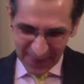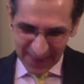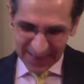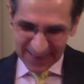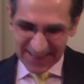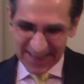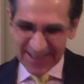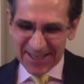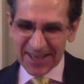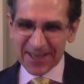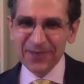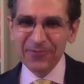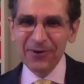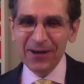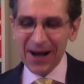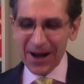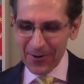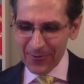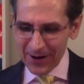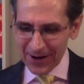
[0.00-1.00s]
this is
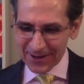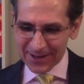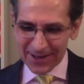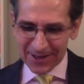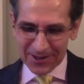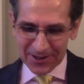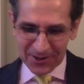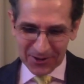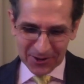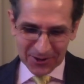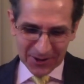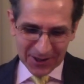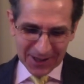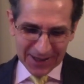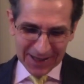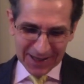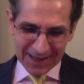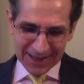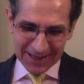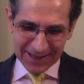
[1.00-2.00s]
what I wanted to,
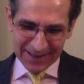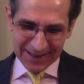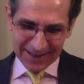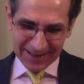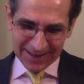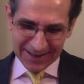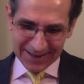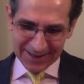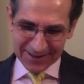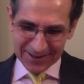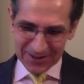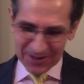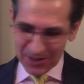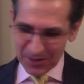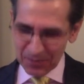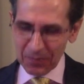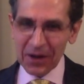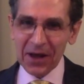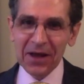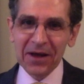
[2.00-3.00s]
uh, uh, to
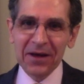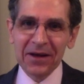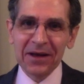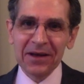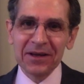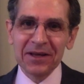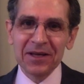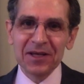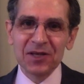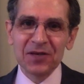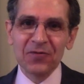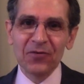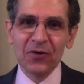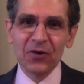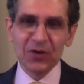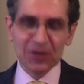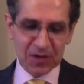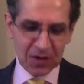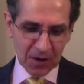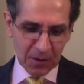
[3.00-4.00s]
speak in this
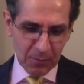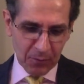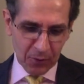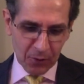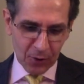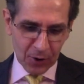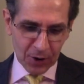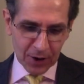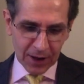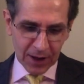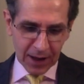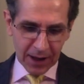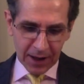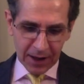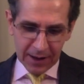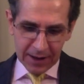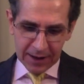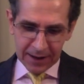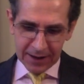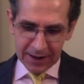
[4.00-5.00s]
first report.
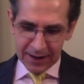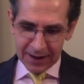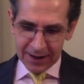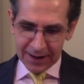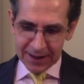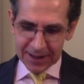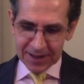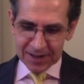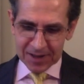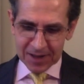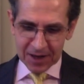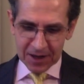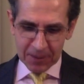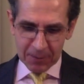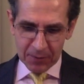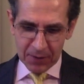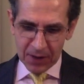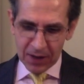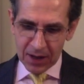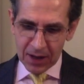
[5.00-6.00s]
Uh, it's going to
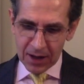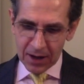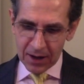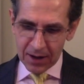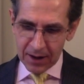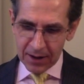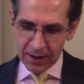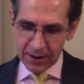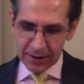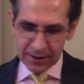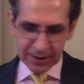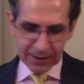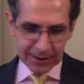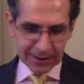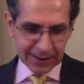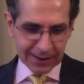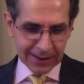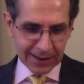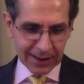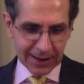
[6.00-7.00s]
be a,
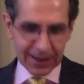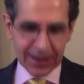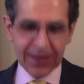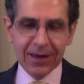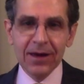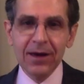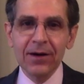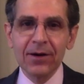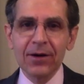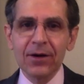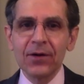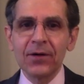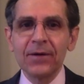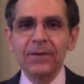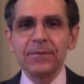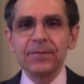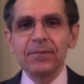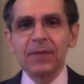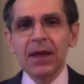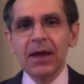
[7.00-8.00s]
a, a
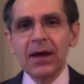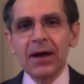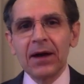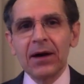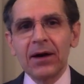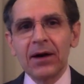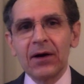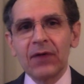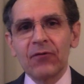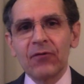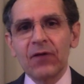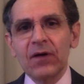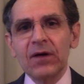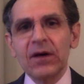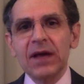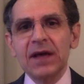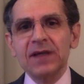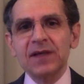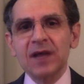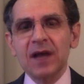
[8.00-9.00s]
year, uh,
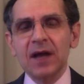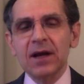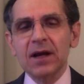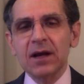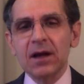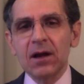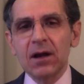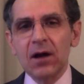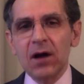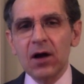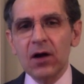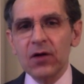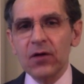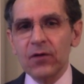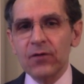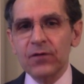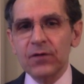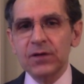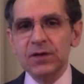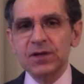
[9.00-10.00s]
very excited, a lot
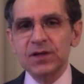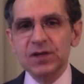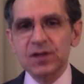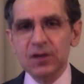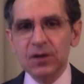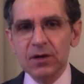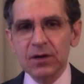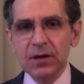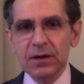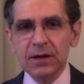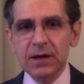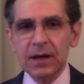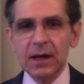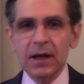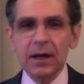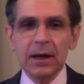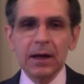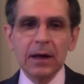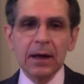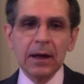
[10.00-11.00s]
of
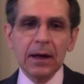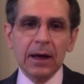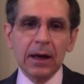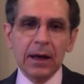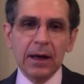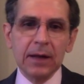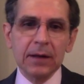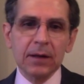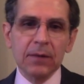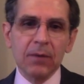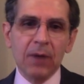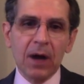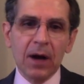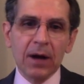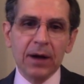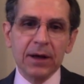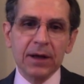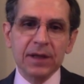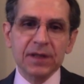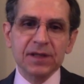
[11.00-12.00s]
uncertainty in the
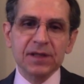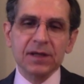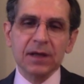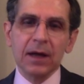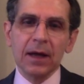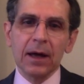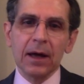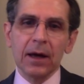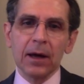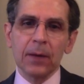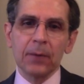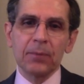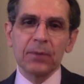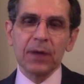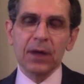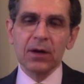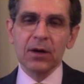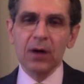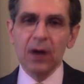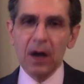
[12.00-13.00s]
markets uh,
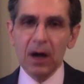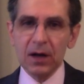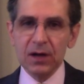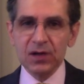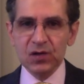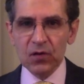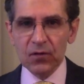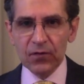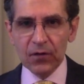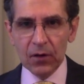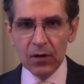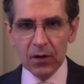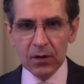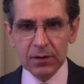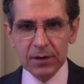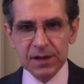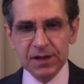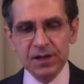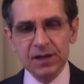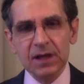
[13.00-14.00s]
because of
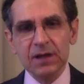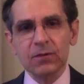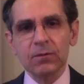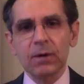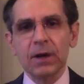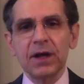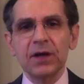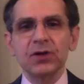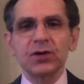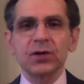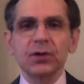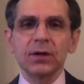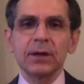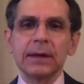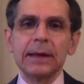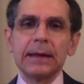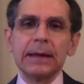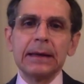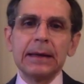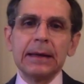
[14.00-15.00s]
all this situation.